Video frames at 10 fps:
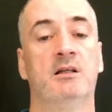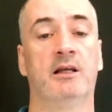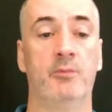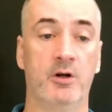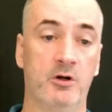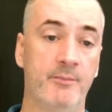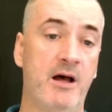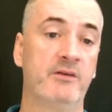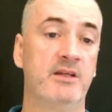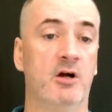Like we heard
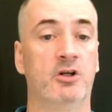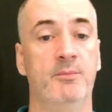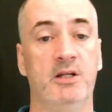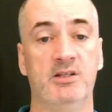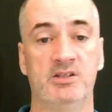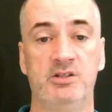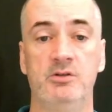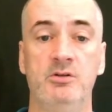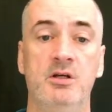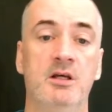about, the argument
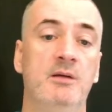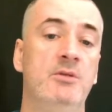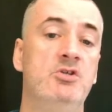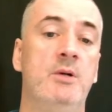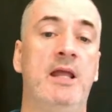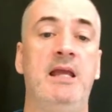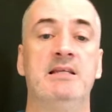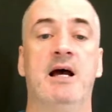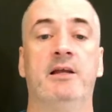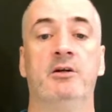ensued between eight
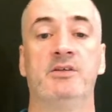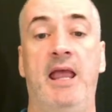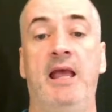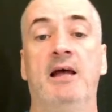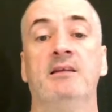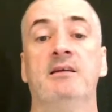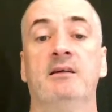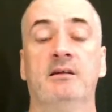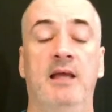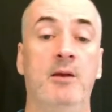diners and
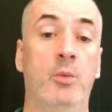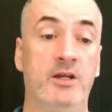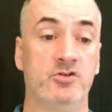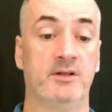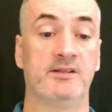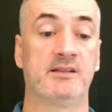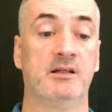a waitress.